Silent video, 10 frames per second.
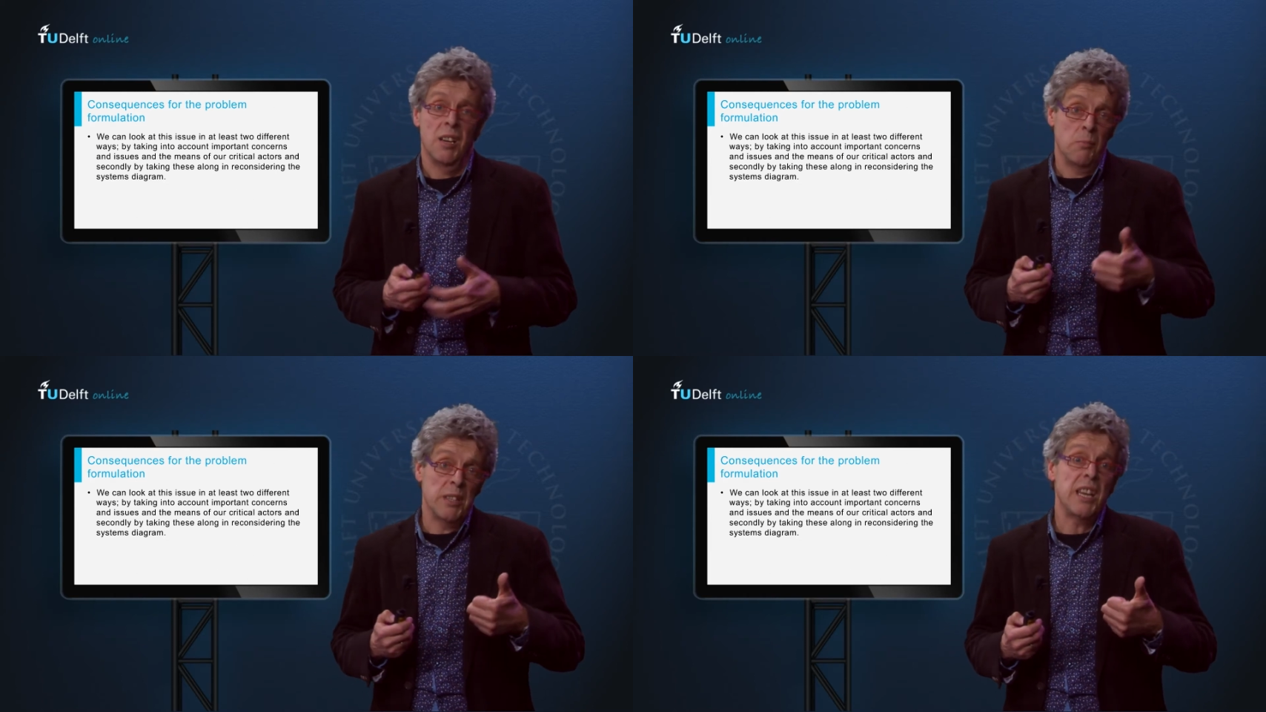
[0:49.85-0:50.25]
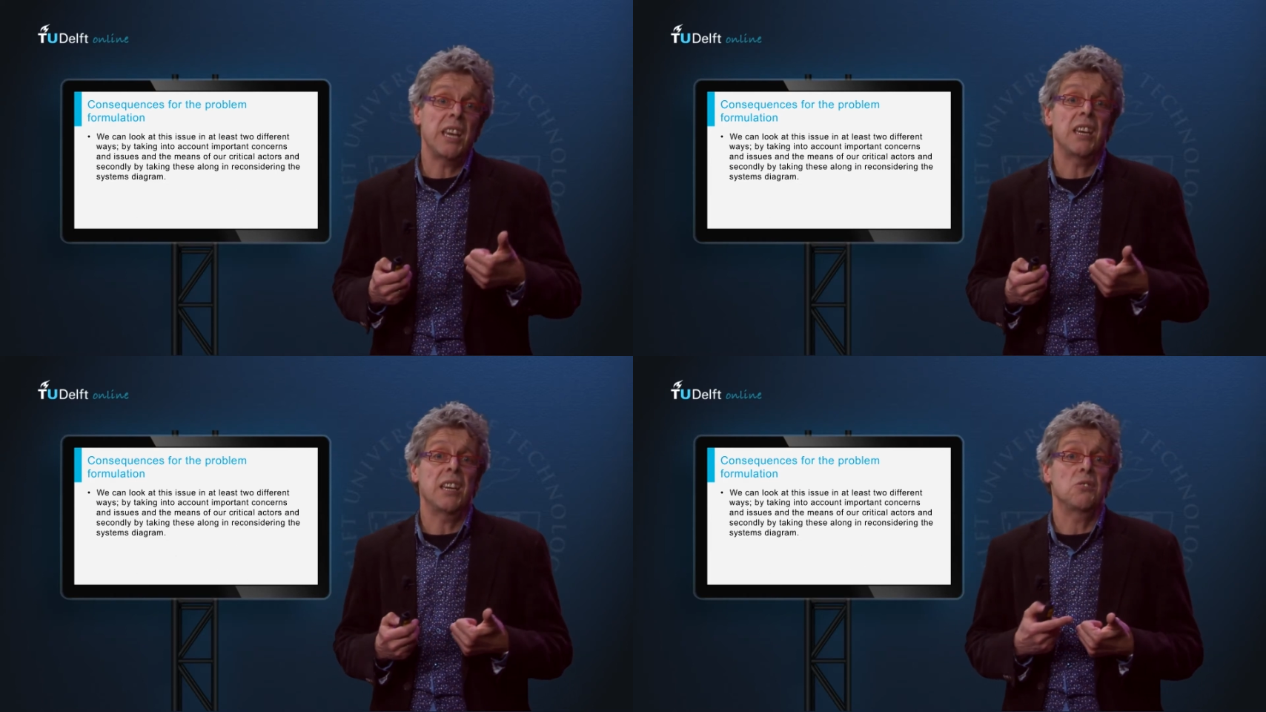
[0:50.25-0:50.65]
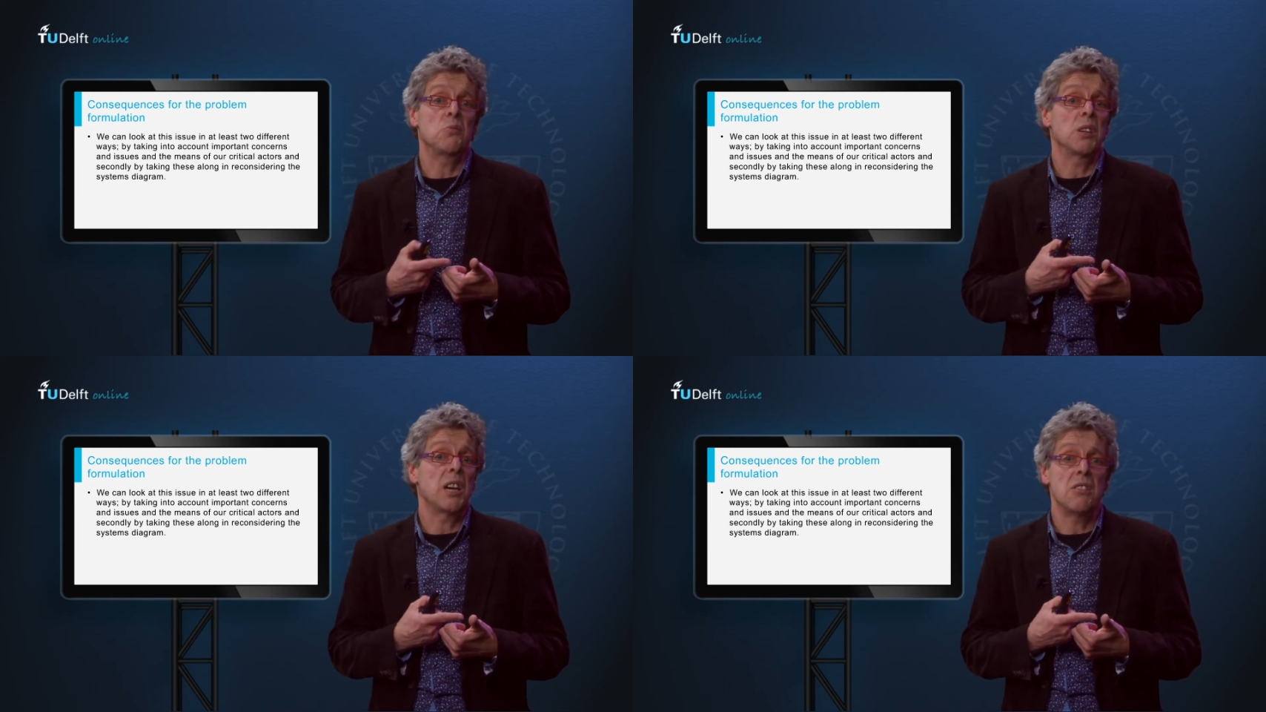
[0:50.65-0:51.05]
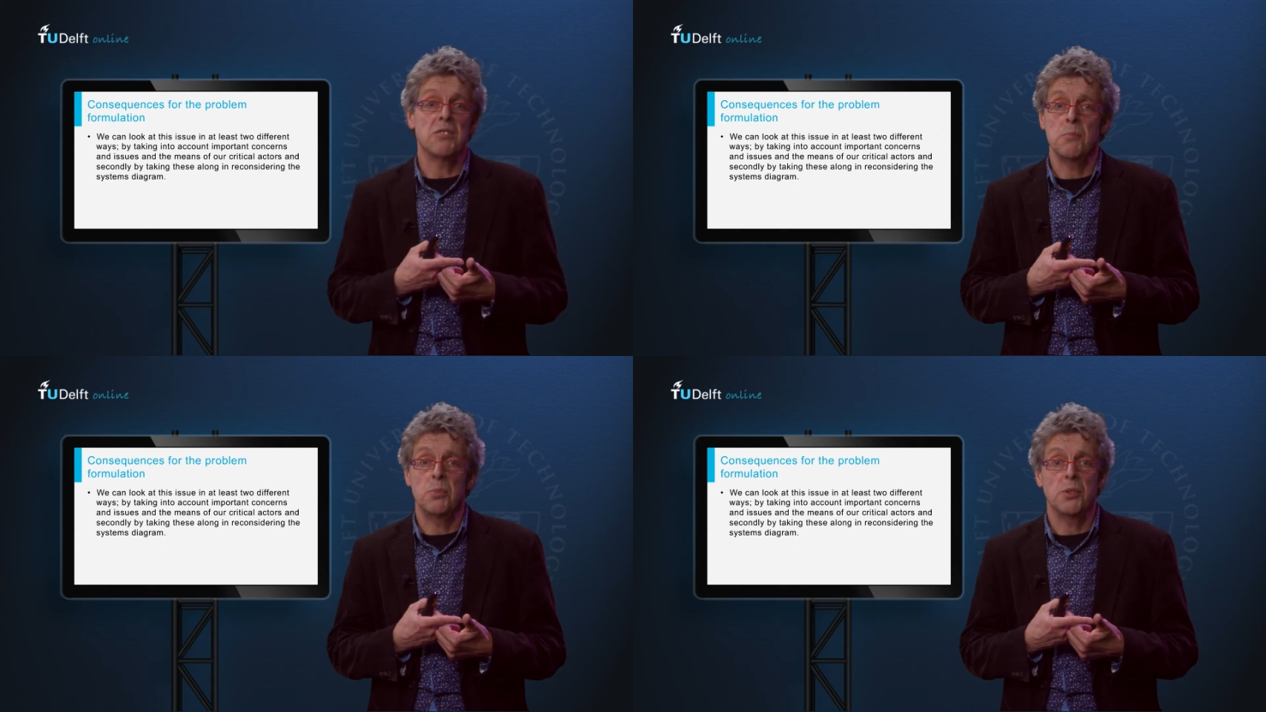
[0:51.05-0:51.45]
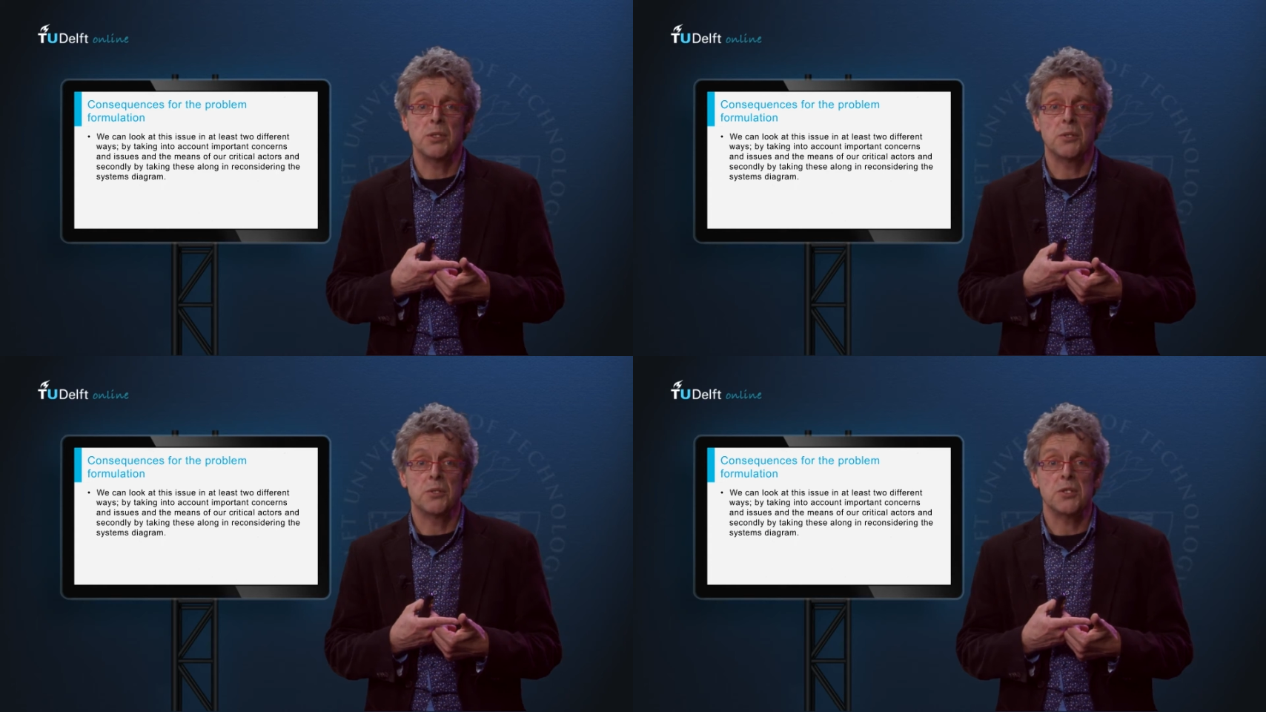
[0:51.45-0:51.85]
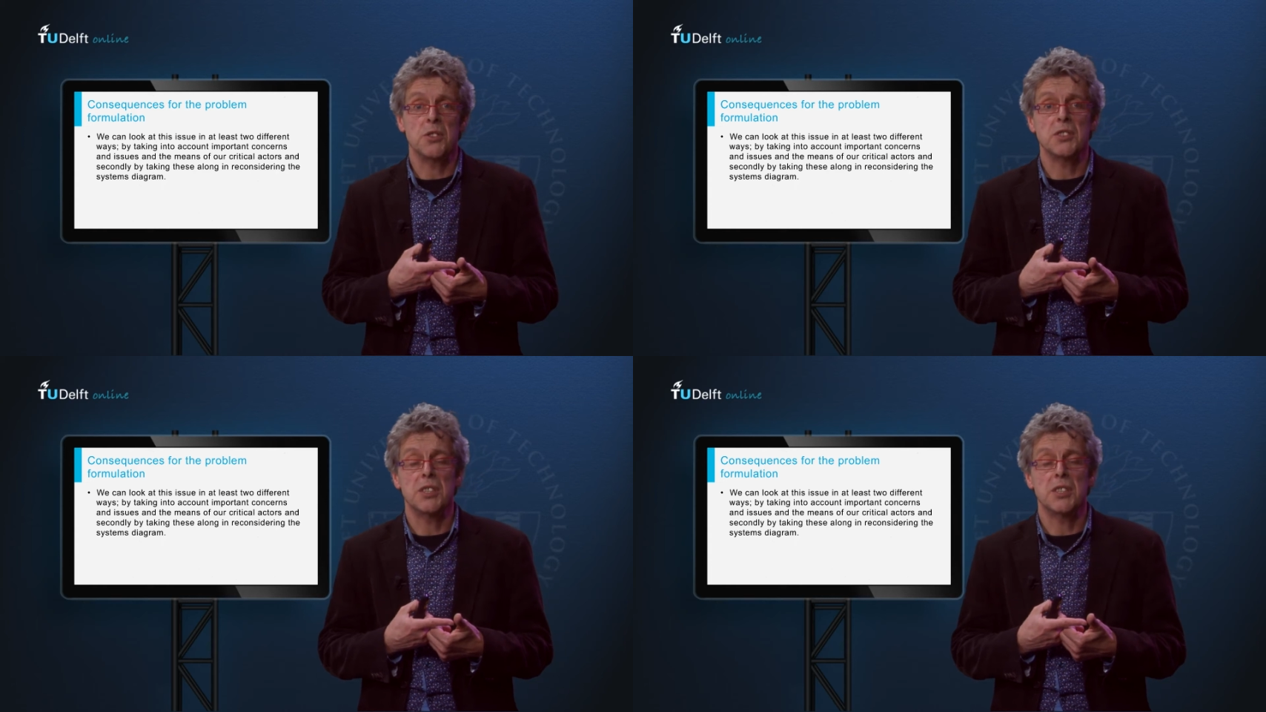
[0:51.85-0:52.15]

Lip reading: By taking into account important concerns